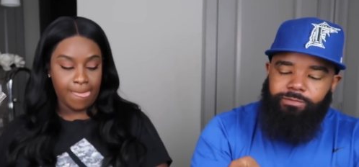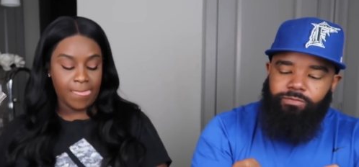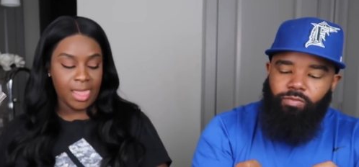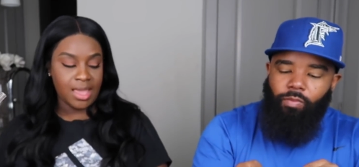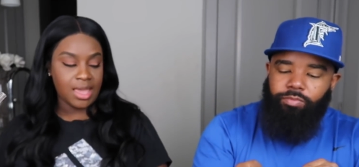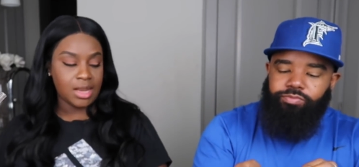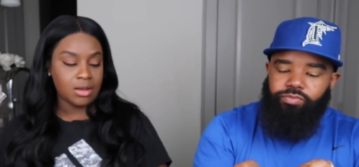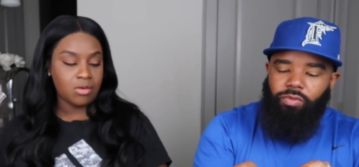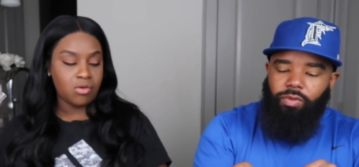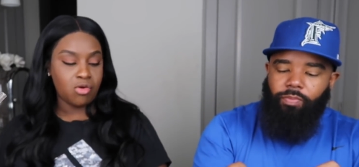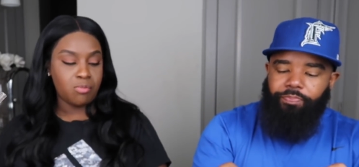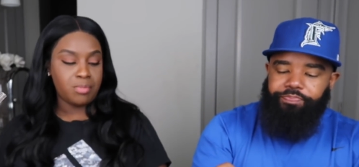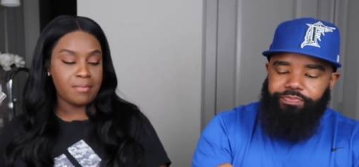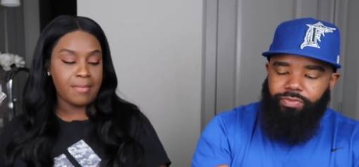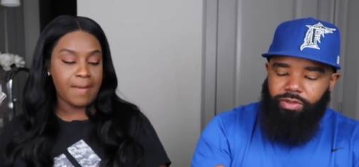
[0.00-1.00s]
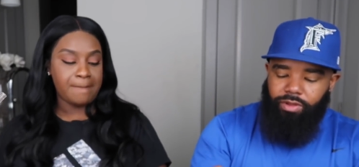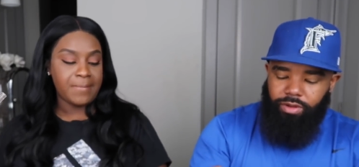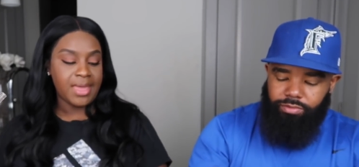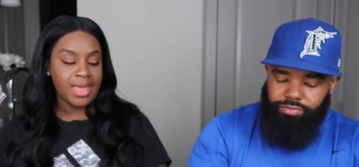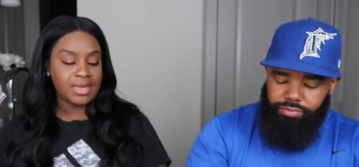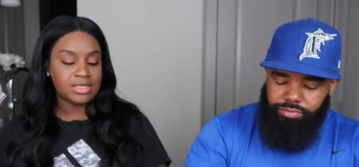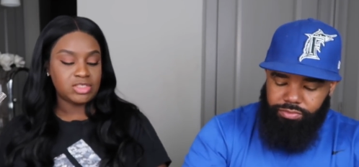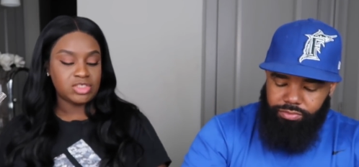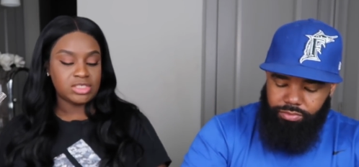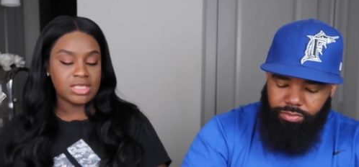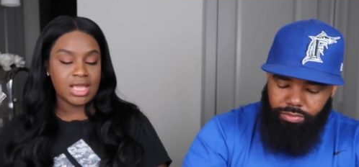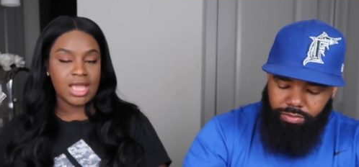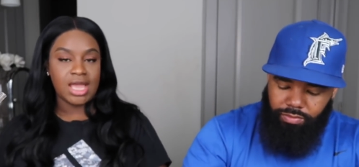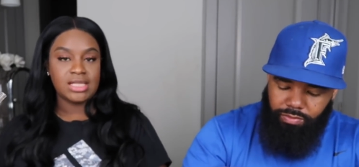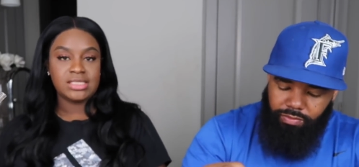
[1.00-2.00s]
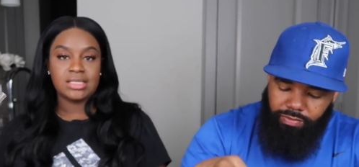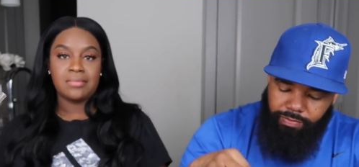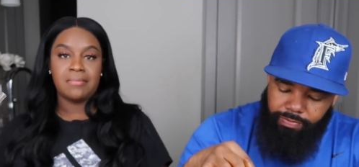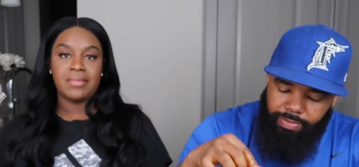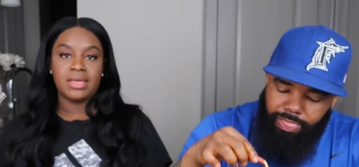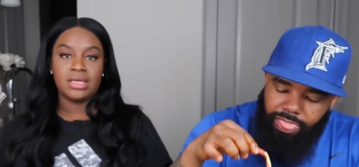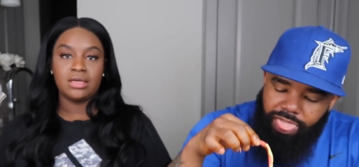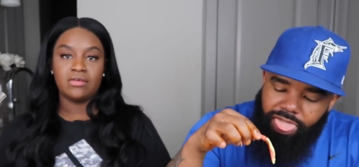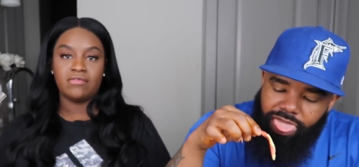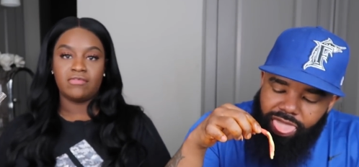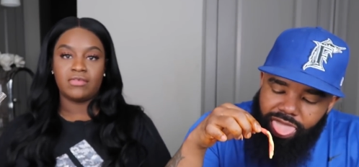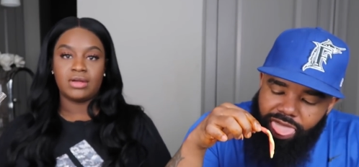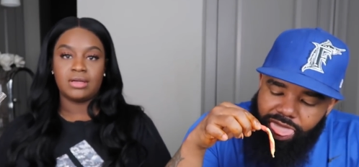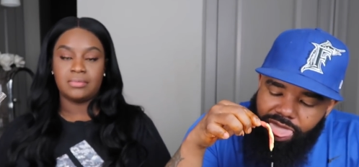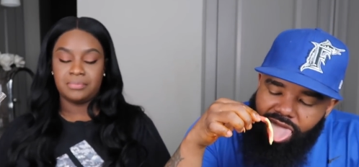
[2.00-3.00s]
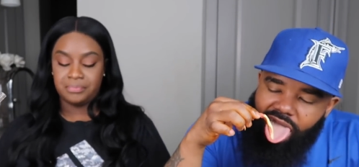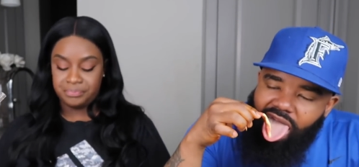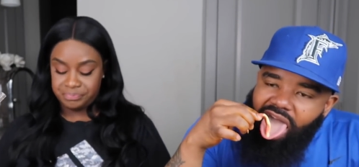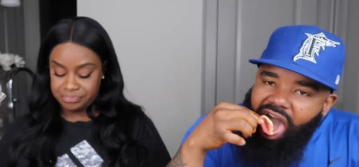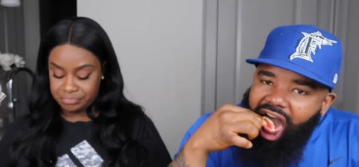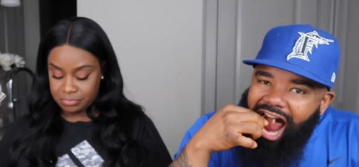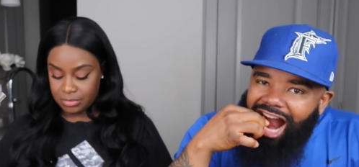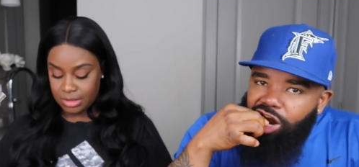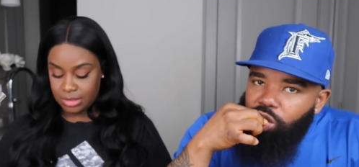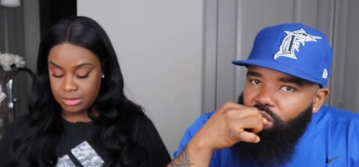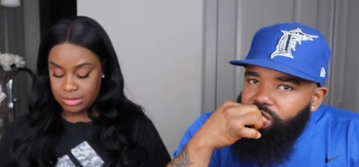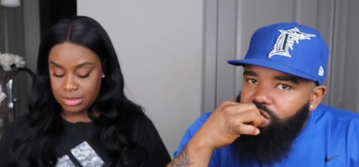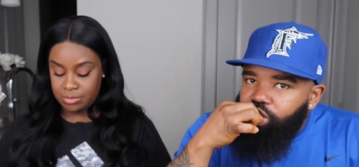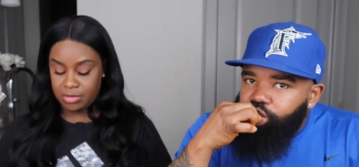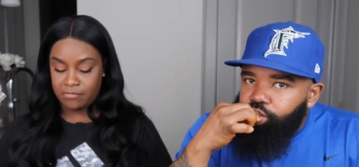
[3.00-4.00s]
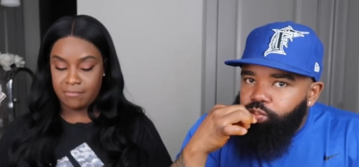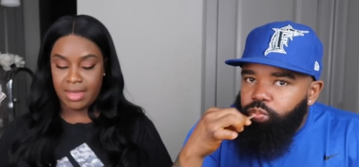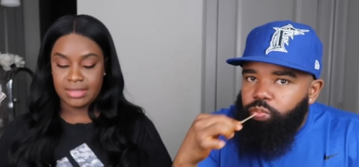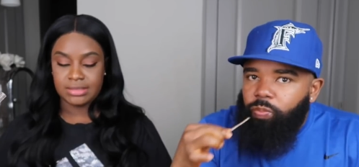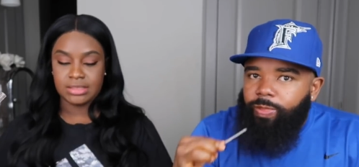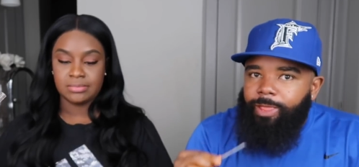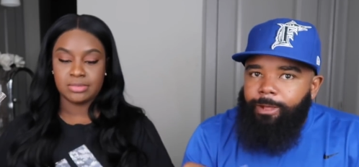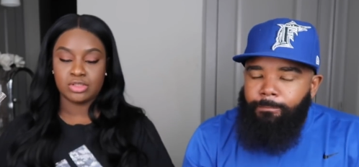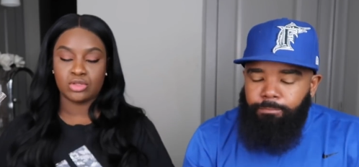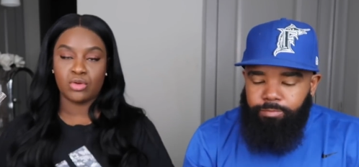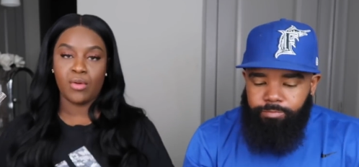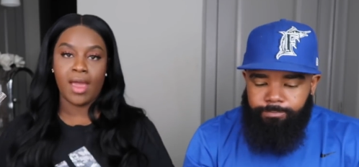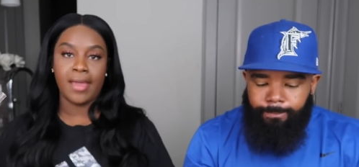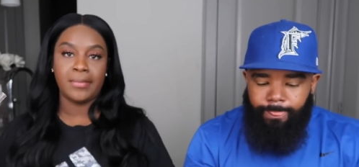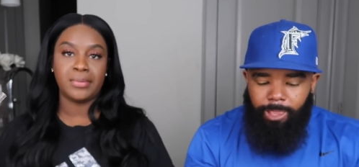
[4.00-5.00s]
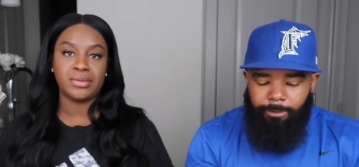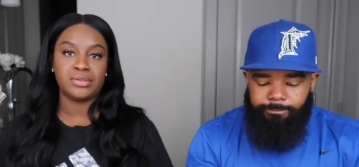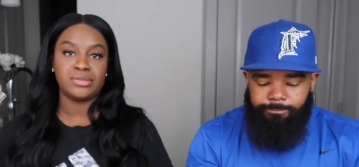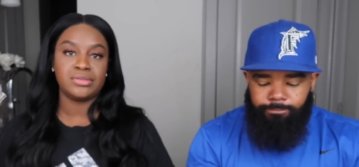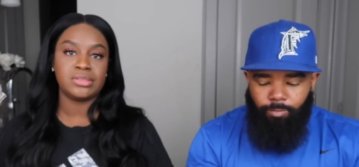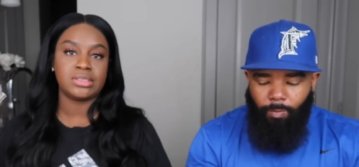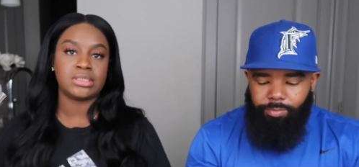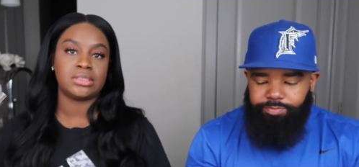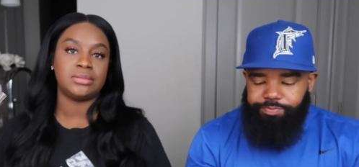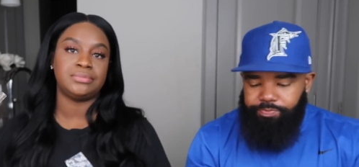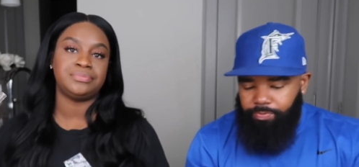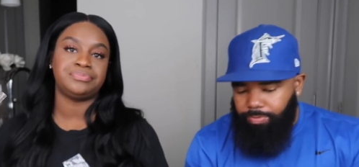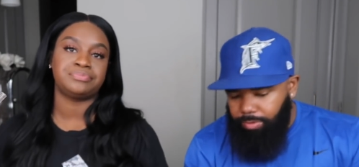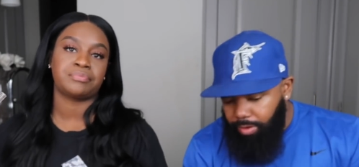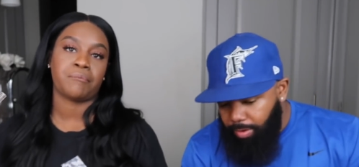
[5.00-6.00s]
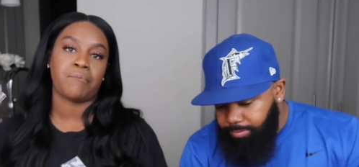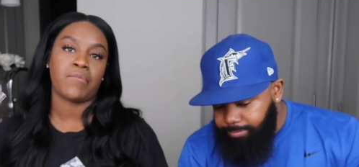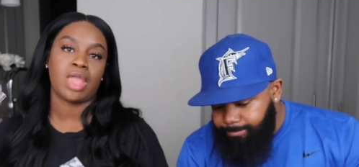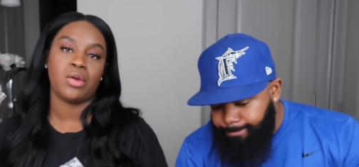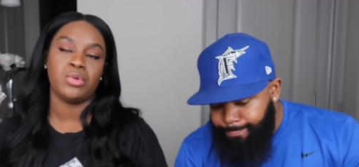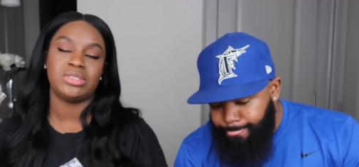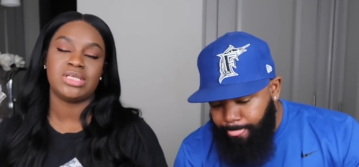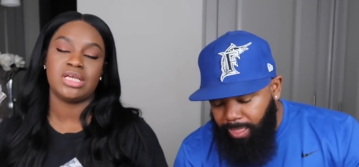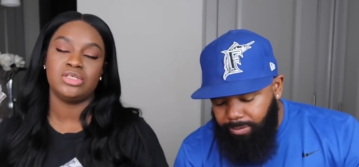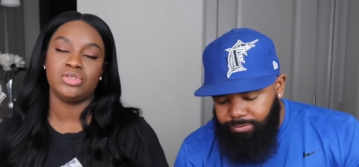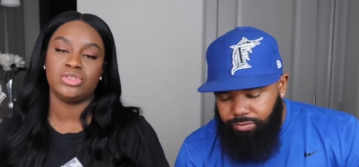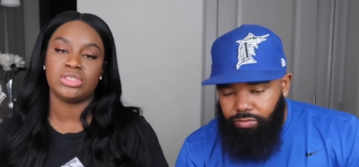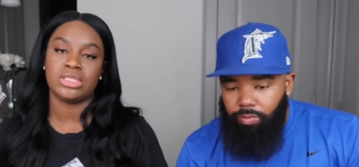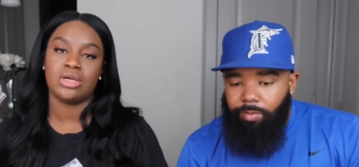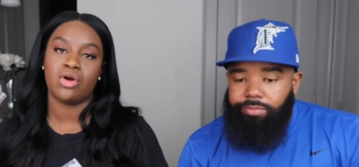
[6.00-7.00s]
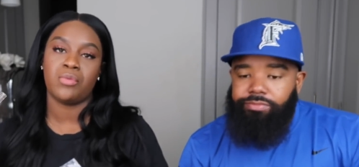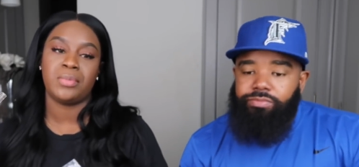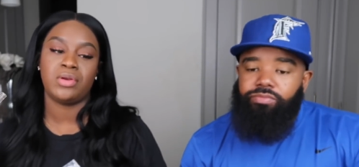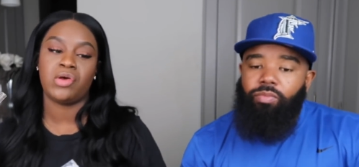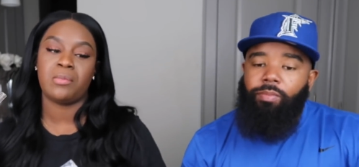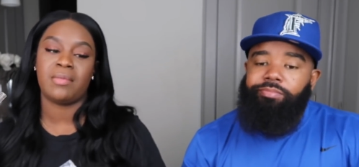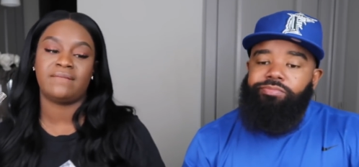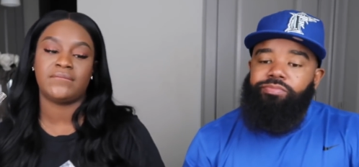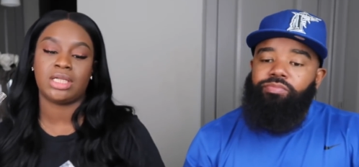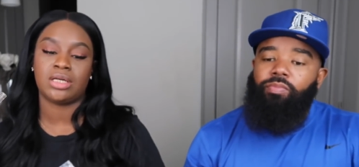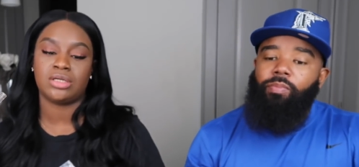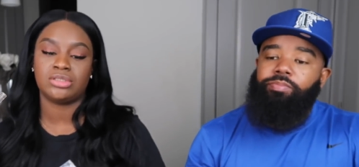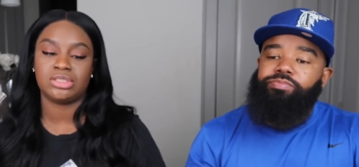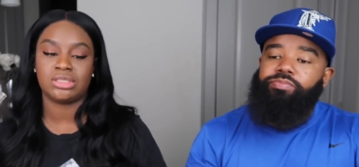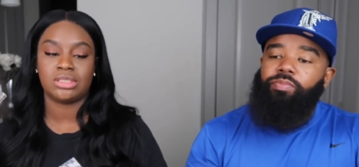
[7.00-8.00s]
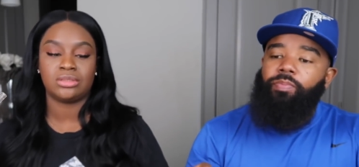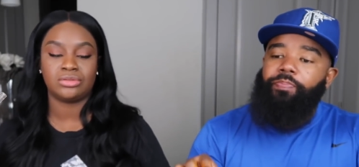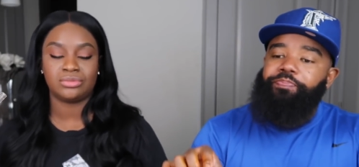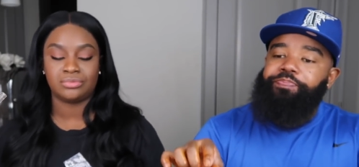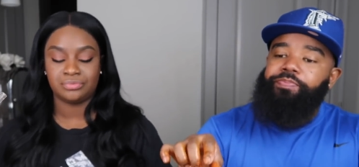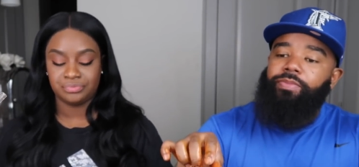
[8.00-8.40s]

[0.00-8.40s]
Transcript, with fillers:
Speaker 1: I gotta go open my packages. I got some mail from some of my subscribers, which I usually open on my vlog channel.